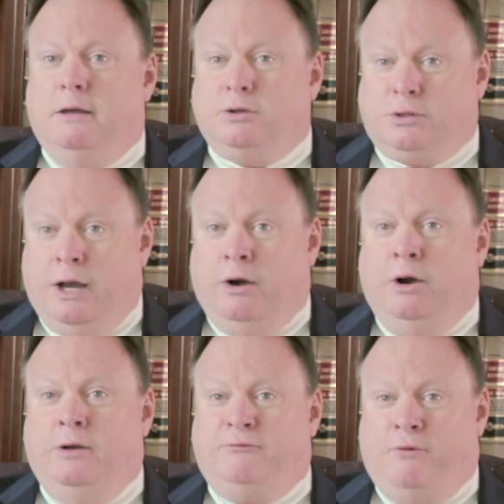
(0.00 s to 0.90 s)

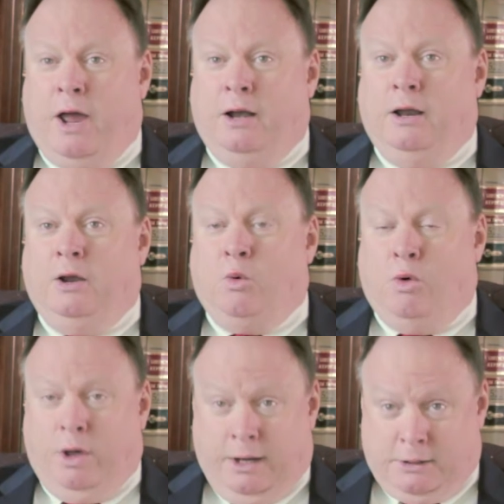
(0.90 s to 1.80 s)
scary, frightening,
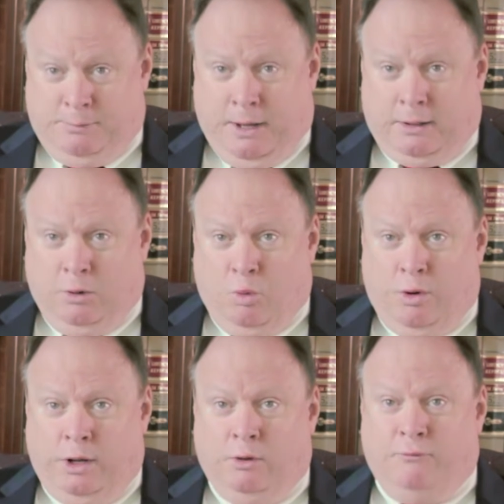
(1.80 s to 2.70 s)
or unexpected
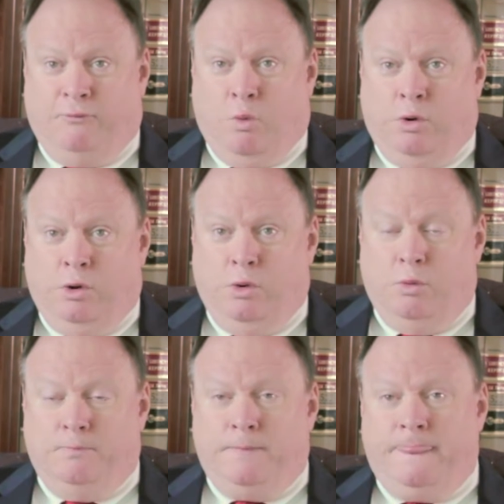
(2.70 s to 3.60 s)
ordeal for you.
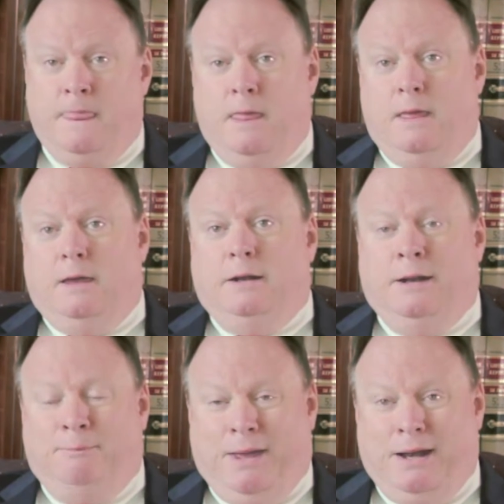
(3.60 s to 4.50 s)

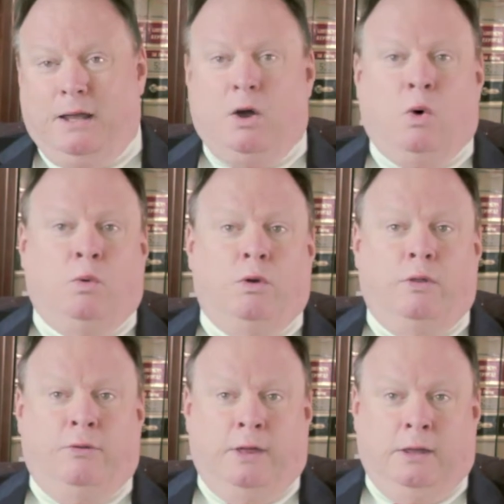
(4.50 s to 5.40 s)
Depending
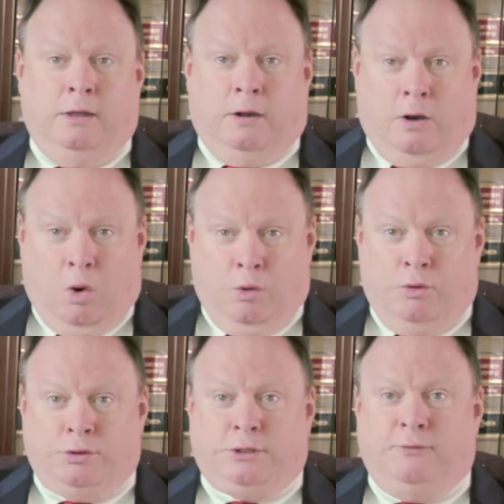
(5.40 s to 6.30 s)
on the
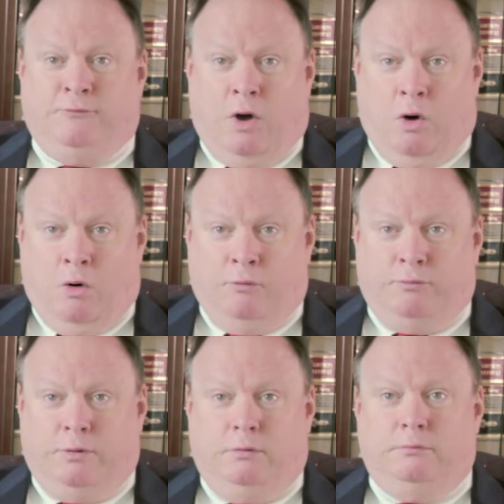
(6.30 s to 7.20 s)
lawyers
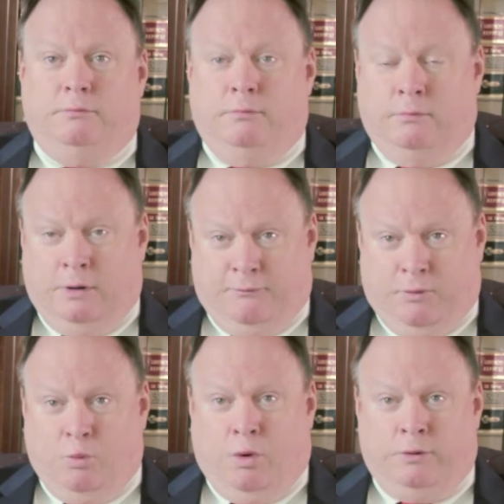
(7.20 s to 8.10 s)
involved,
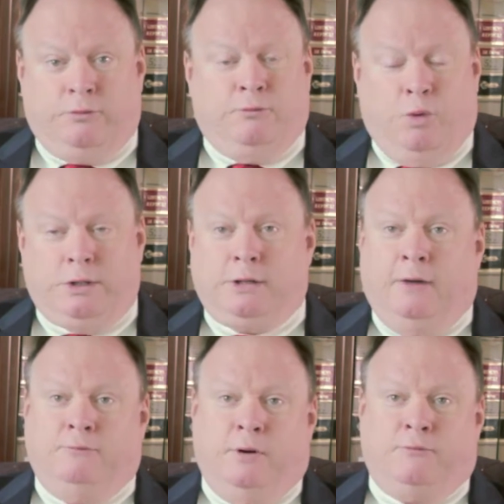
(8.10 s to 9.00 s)
different ones of which
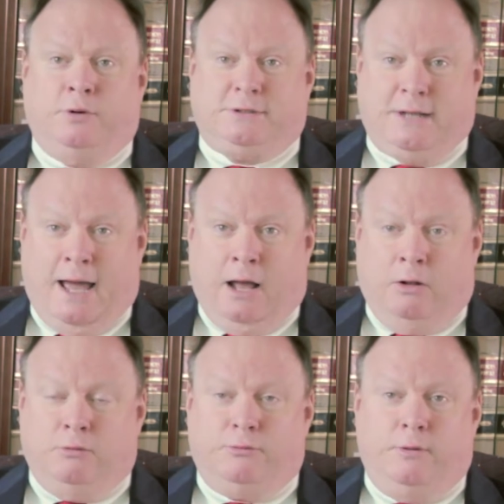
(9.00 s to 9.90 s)
have different
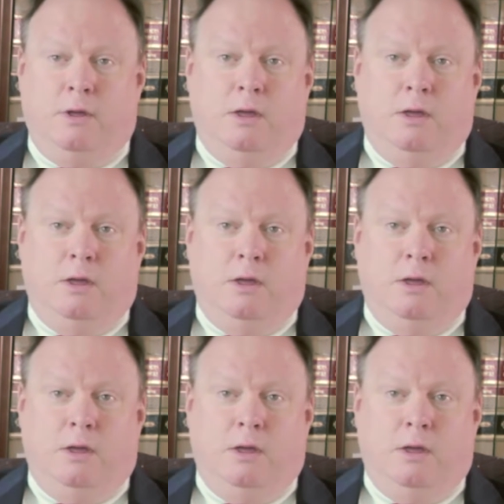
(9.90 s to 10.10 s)
styles,